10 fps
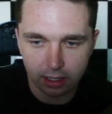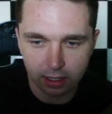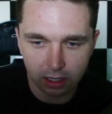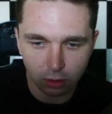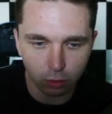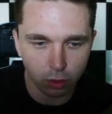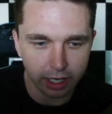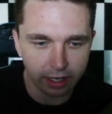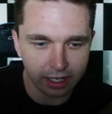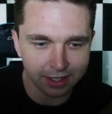
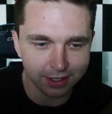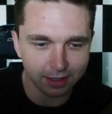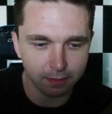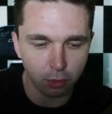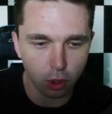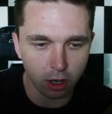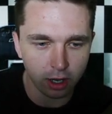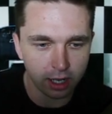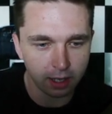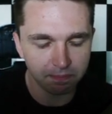where it's
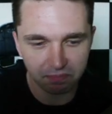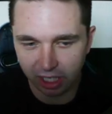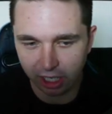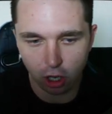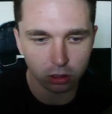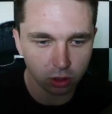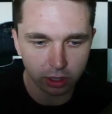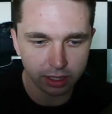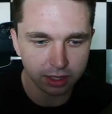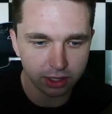more like altcoins.